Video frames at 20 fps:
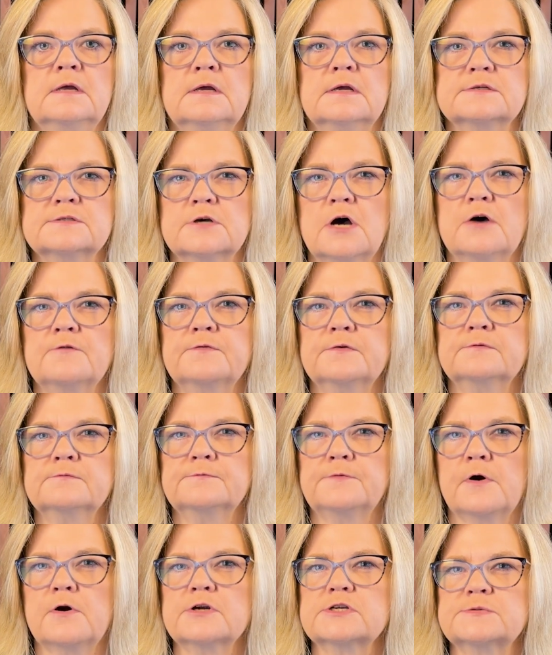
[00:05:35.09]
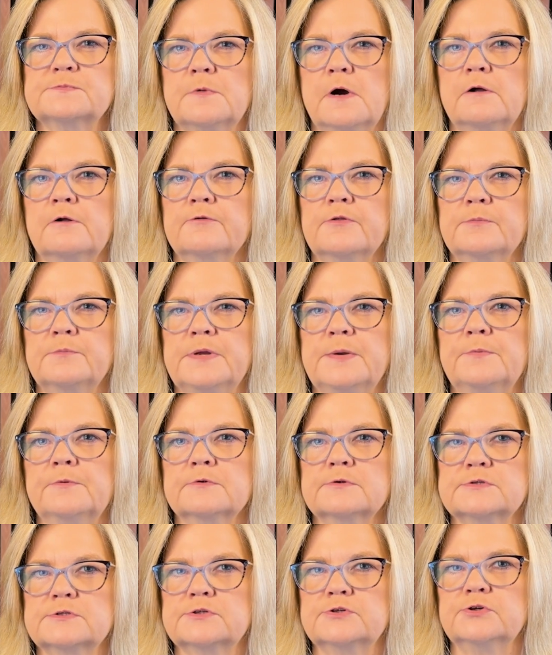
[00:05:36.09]
is often far smaller than people
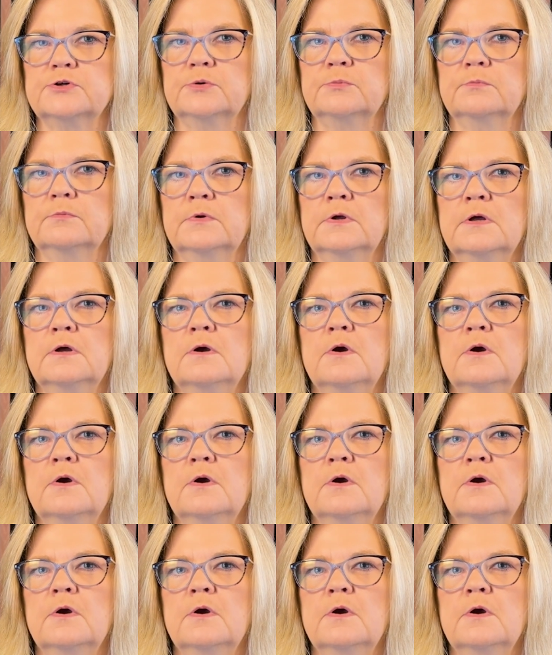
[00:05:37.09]
assume